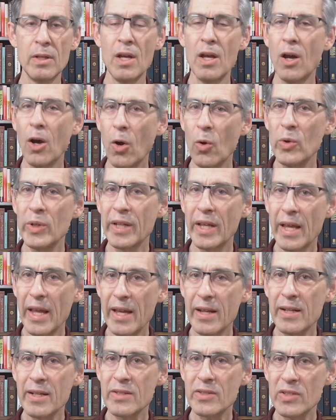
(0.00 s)
Owen
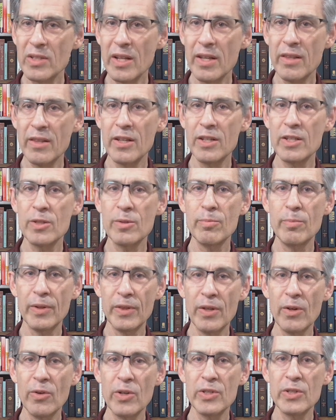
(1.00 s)
cannot say this, but
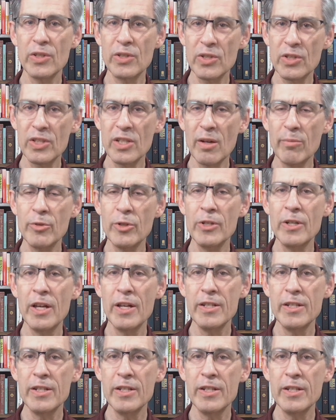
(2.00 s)
there is a stubborn